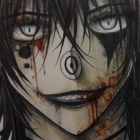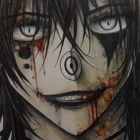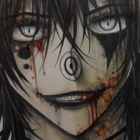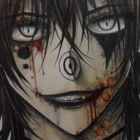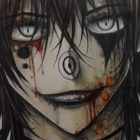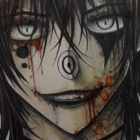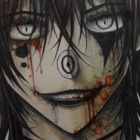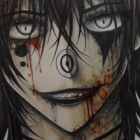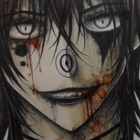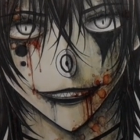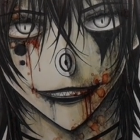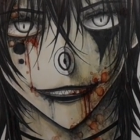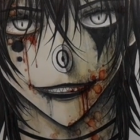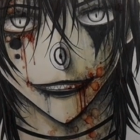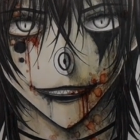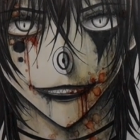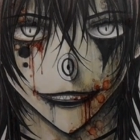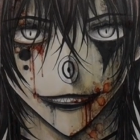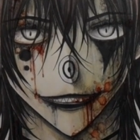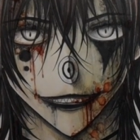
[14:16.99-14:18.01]
But as soon
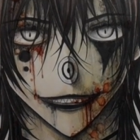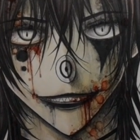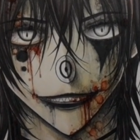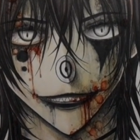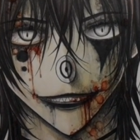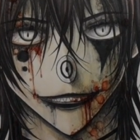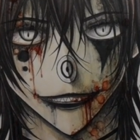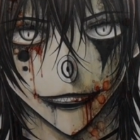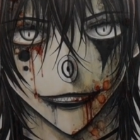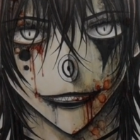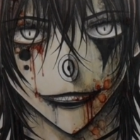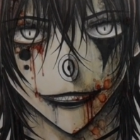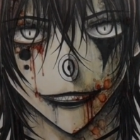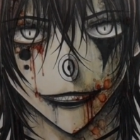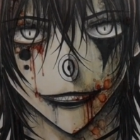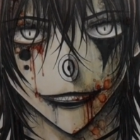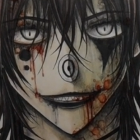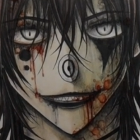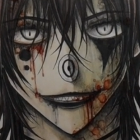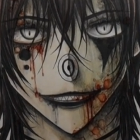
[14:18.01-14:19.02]
as the knife touched
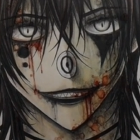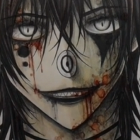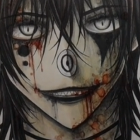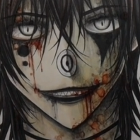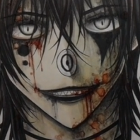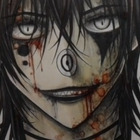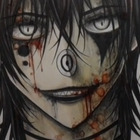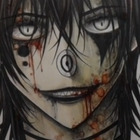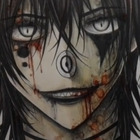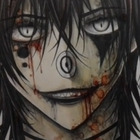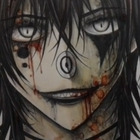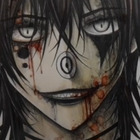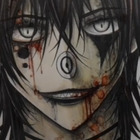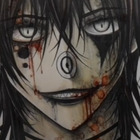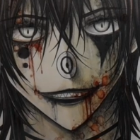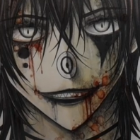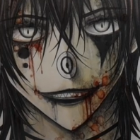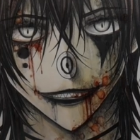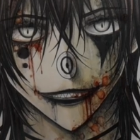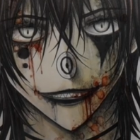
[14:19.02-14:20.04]
him, he
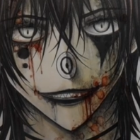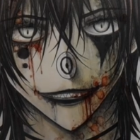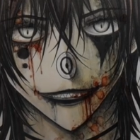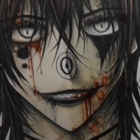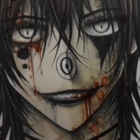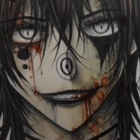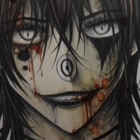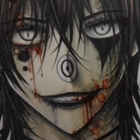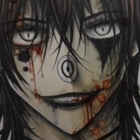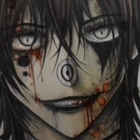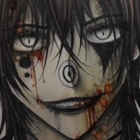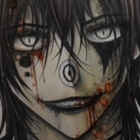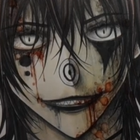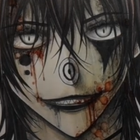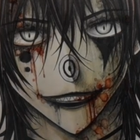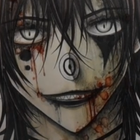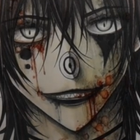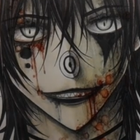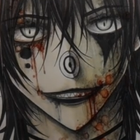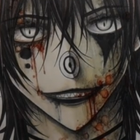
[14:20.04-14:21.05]
disappeared into a cloud
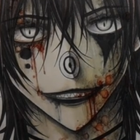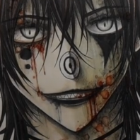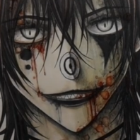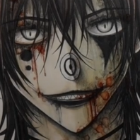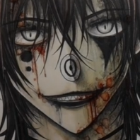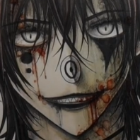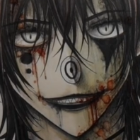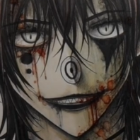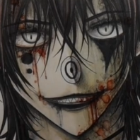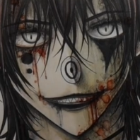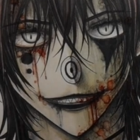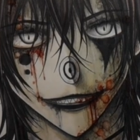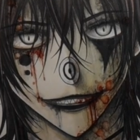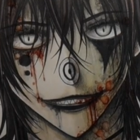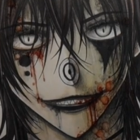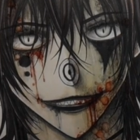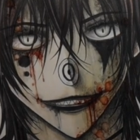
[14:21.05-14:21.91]
of black smoke.